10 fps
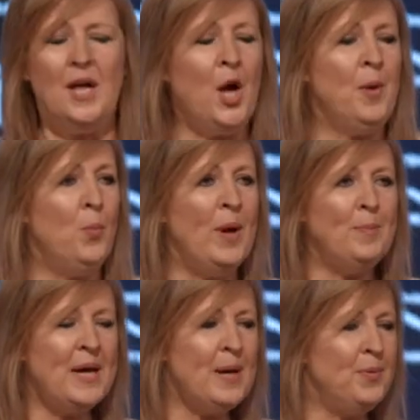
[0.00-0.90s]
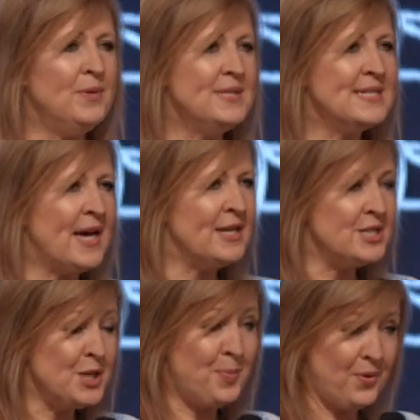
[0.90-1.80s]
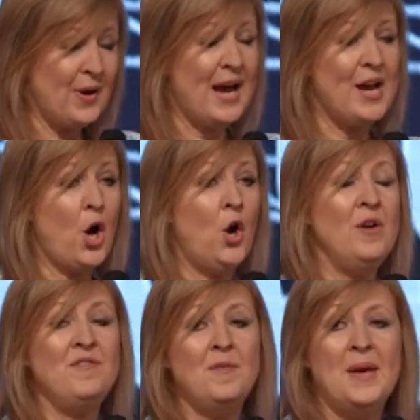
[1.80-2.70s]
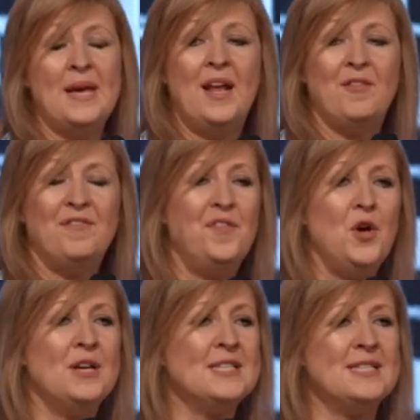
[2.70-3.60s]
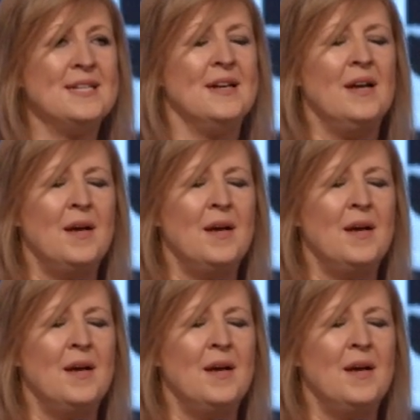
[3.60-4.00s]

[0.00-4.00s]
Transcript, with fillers: Um, when people started to pray over me, and at first,